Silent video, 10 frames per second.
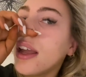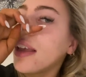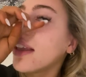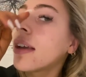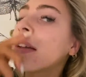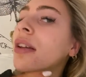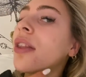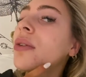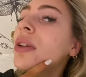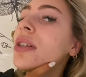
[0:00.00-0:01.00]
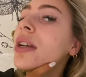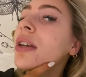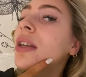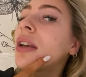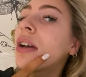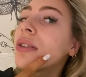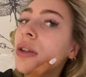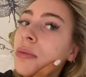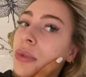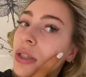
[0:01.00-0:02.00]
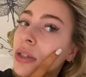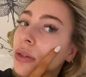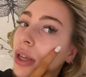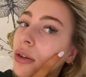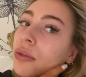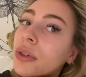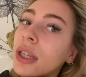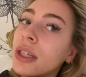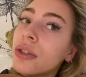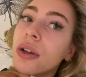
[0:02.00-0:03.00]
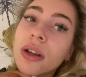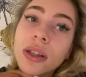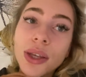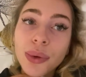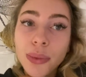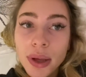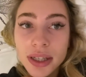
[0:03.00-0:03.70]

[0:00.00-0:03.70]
and like another one down here, so I'm still like really struggling with my